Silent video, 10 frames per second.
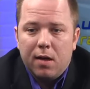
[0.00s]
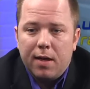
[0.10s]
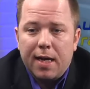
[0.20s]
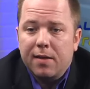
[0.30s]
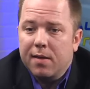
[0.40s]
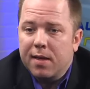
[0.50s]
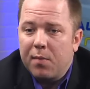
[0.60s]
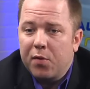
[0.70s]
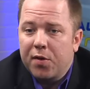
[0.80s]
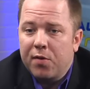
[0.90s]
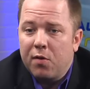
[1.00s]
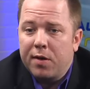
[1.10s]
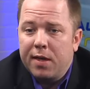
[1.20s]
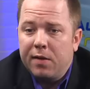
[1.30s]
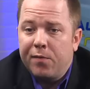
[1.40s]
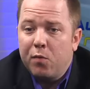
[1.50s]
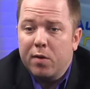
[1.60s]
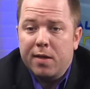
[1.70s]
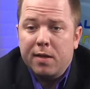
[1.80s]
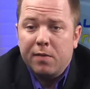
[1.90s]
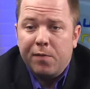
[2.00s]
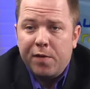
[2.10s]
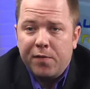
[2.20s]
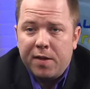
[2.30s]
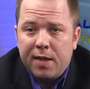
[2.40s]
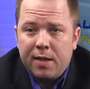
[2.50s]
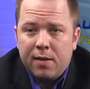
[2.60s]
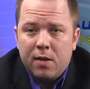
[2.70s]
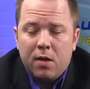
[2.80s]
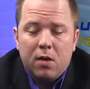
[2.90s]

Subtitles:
And that's December 13th, 14th, and 15th.